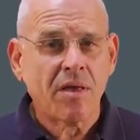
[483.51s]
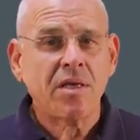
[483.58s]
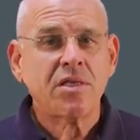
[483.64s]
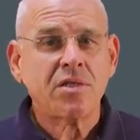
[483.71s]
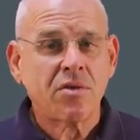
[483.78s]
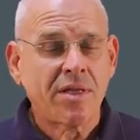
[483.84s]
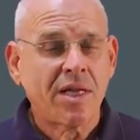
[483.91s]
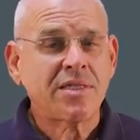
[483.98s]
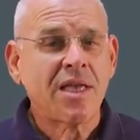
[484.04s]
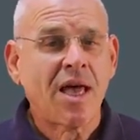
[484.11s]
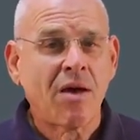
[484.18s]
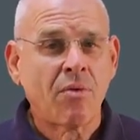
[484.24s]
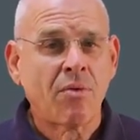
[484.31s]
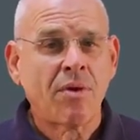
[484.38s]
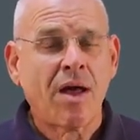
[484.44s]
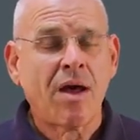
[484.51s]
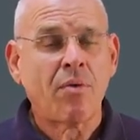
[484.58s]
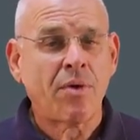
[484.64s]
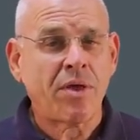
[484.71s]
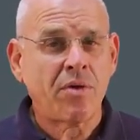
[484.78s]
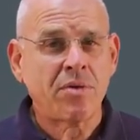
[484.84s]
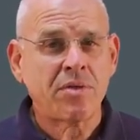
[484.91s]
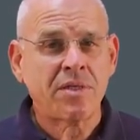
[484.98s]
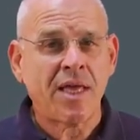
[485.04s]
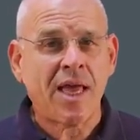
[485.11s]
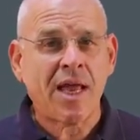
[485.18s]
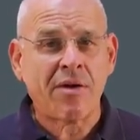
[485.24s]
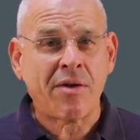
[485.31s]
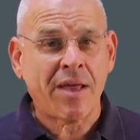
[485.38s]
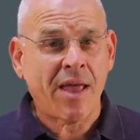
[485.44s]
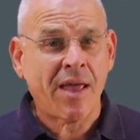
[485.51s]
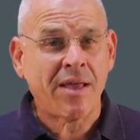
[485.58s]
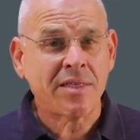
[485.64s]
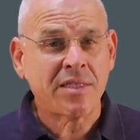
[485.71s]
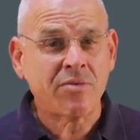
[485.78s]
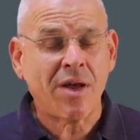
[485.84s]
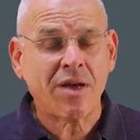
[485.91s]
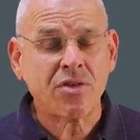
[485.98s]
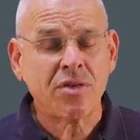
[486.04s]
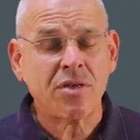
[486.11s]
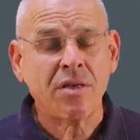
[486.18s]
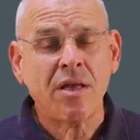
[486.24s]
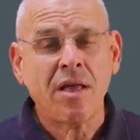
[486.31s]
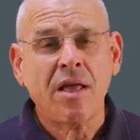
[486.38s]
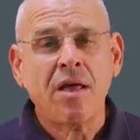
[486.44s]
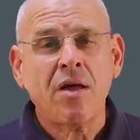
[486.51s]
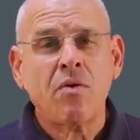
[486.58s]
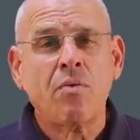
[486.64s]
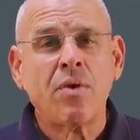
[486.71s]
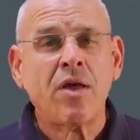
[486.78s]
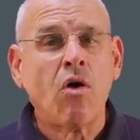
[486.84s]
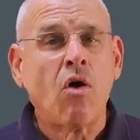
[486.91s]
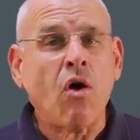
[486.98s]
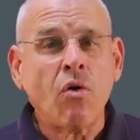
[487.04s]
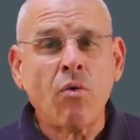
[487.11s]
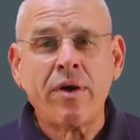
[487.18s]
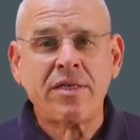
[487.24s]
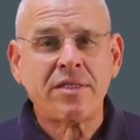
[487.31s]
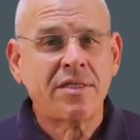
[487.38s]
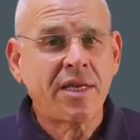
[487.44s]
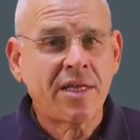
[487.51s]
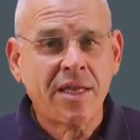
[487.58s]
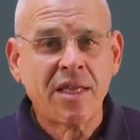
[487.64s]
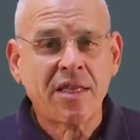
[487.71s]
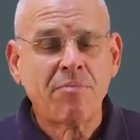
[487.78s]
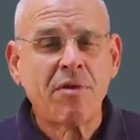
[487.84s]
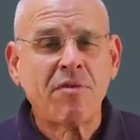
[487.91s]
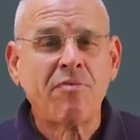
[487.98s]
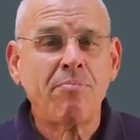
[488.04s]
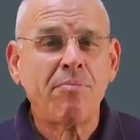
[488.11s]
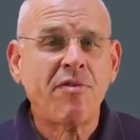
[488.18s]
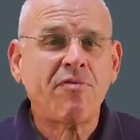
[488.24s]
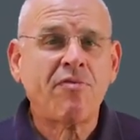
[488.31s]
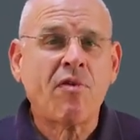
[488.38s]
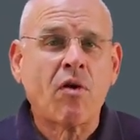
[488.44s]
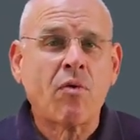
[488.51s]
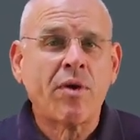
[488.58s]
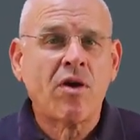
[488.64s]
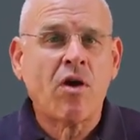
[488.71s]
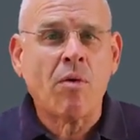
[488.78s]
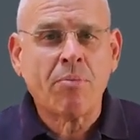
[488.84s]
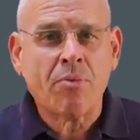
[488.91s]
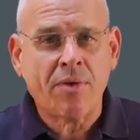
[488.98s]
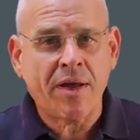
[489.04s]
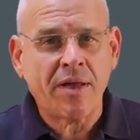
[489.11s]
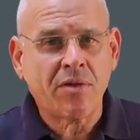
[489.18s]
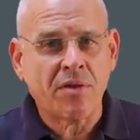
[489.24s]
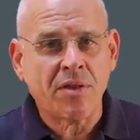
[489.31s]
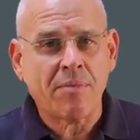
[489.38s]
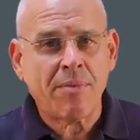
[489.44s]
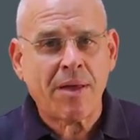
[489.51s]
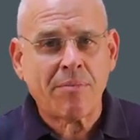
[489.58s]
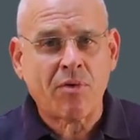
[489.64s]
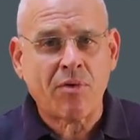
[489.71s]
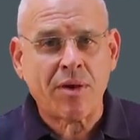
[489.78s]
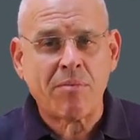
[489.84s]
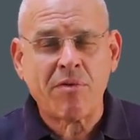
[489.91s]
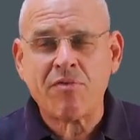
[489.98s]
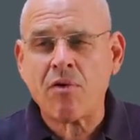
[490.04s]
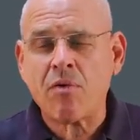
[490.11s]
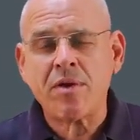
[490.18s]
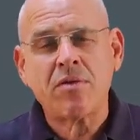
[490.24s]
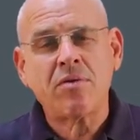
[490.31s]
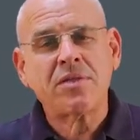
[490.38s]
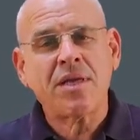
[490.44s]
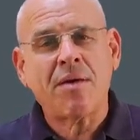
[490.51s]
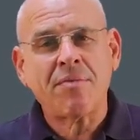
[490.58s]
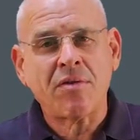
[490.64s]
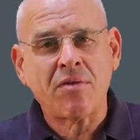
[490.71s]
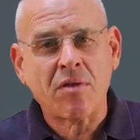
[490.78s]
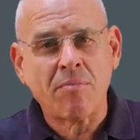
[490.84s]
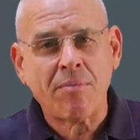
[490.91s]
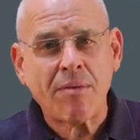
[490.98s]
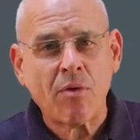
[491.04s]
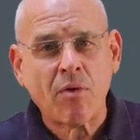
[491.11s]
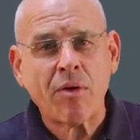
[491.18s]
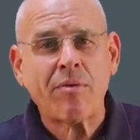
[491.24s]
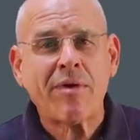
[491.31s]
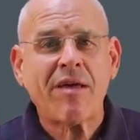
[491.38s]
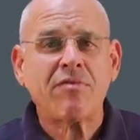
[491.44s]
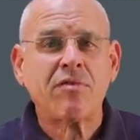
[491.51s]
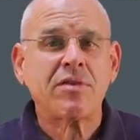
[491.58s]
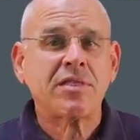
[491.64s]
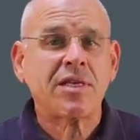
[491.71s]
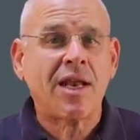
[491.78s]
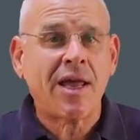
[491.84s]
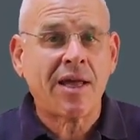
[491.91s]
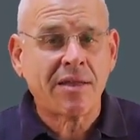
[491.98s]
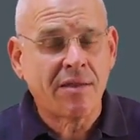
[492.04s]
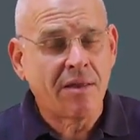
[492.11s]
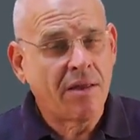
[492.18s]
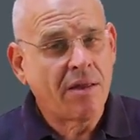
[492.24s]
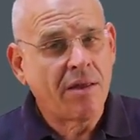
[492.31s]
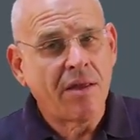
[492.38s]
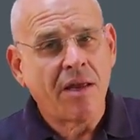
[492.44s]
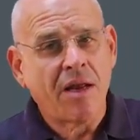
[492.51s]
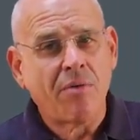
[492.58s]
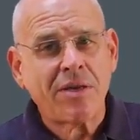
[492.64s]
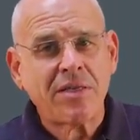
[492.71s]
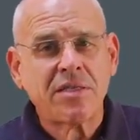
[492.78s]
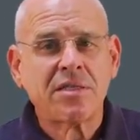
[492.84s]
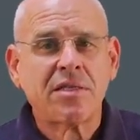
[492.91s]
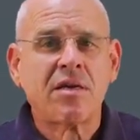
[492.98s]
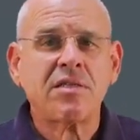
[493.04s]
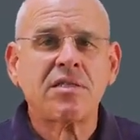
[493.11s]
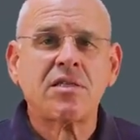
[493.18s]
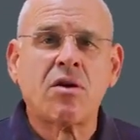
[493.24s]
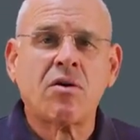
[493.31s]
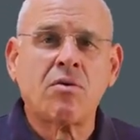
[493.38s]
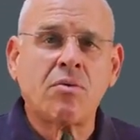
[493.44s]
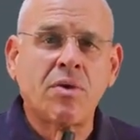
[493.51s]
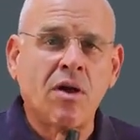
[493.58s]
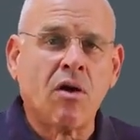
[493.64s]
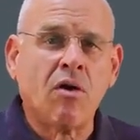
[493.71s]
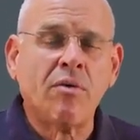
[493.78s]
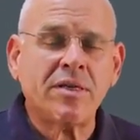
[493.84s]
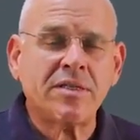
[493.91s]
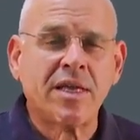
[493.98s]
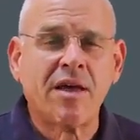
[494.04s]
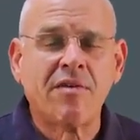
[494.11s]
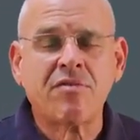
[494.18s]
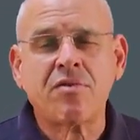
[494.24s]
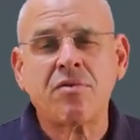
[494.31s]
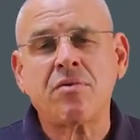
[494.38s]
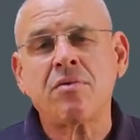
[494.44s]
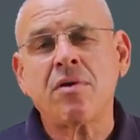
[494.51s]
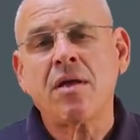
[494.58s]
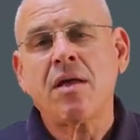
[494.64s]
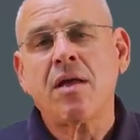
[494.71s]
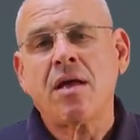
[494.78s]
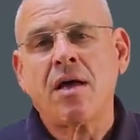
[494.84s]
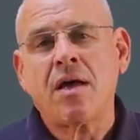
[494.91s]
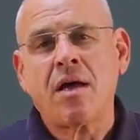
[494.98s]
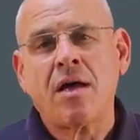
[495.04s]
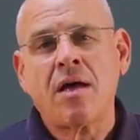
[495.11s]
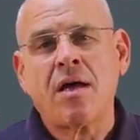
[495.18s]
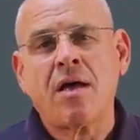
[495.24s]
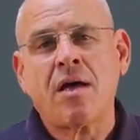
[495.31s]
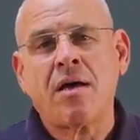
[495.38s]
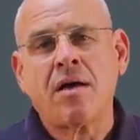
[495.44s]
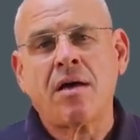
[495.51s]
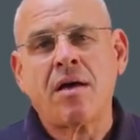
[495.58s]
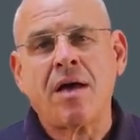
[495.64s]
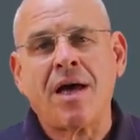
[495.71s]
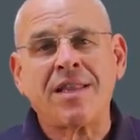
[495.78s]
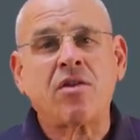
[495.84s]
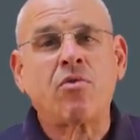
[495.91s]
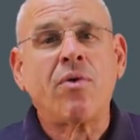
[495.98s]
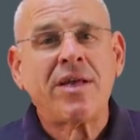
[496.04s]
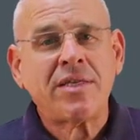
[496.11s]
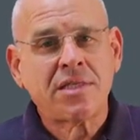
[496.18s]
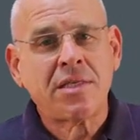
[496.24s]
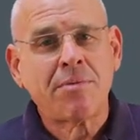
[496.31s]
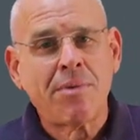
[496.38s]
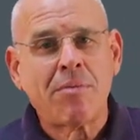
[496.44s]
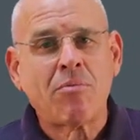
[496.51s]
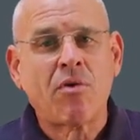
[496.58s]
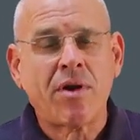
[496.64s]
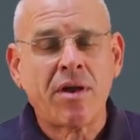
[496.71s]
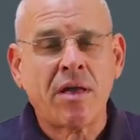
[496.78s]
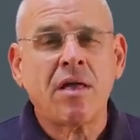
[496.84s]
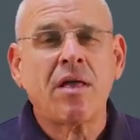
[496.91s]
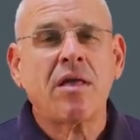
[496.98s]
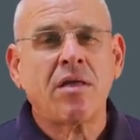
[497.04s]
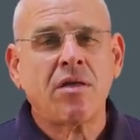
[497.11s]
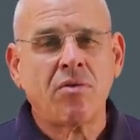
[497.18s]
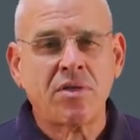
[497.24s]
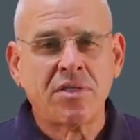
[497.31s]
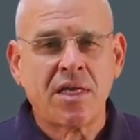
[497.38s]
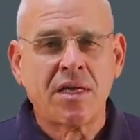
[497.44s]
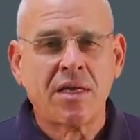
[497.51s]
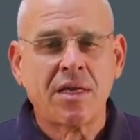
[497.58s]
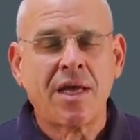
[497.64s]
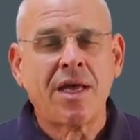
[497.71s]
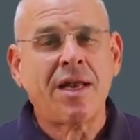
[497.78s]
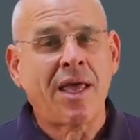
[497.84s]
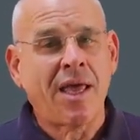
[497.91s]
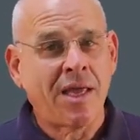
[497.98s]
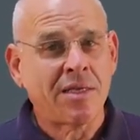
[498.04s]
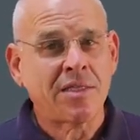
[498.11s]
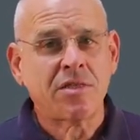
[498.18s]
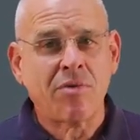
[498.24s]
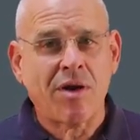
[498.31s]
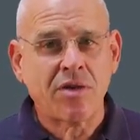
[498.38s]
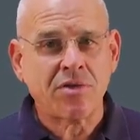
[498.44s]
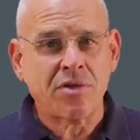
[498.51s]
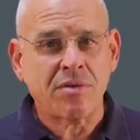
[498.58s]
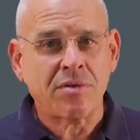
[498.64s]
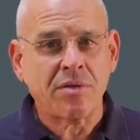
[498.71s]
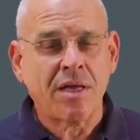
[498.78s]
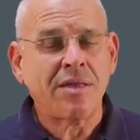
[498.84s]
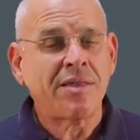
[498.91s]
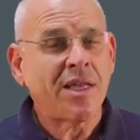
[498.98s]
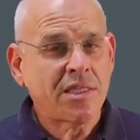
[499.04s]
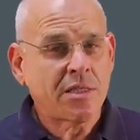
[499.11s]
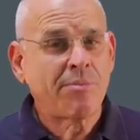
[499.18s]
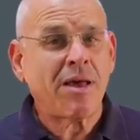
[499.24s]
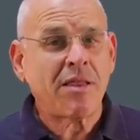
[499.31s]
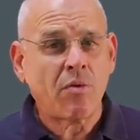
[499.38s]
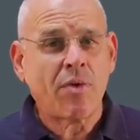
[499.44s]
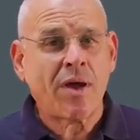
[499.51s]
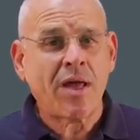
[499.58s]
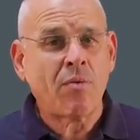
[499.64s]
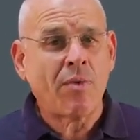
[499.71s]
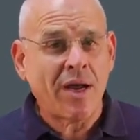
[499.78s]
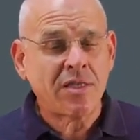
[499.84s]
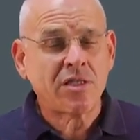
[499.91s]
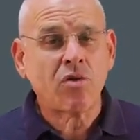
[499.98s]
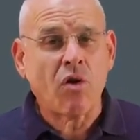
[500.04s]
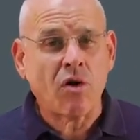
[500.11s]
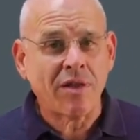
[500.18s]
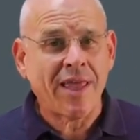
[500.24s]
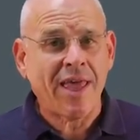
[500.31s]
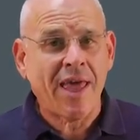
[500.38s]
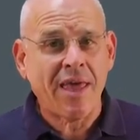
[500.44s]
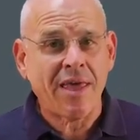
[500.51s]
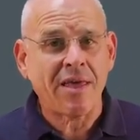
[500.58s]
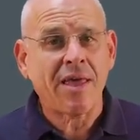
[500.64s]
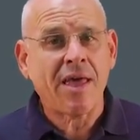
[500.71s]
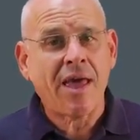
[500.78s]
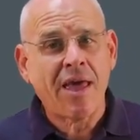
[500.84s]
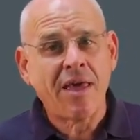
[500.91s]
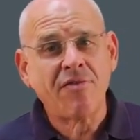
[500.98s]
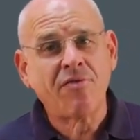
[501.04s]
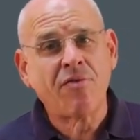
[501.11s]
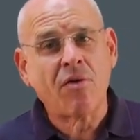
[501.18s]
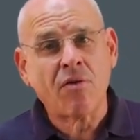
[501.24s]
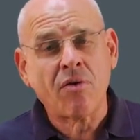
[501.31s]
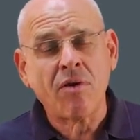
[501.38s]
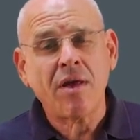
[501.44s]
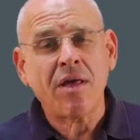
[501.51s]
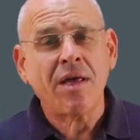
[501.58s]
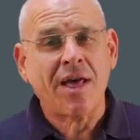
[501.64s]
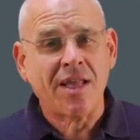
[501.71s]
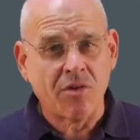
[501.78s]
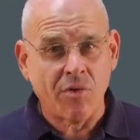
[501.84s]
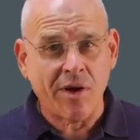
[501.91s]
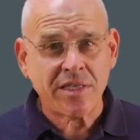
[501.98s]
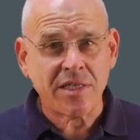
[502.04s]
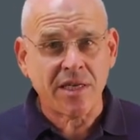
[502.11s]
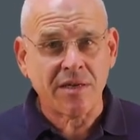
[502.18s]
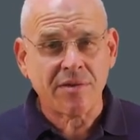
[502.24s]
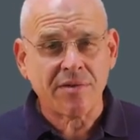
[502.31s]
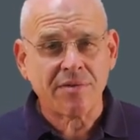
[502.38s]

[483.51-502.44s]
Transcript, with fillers: So that's how, how we use the A, A instruction. We always need it bef before we operate on the memory. Before we do something to the memory, we have to select a register, so we always have to uh, uh, uh address the memory using an A instruction. And that's, by the way, why it's called A, A for addressing.